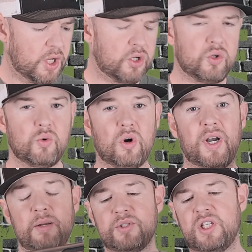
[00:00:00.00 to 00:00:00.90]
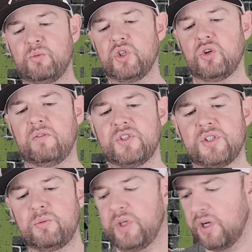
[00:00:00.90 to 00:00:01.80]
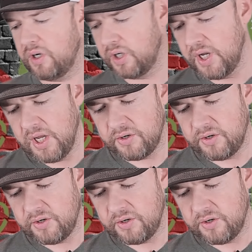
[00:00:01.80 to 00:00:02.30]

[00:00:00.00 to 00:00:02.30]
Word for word: you are empty, which obviously we are.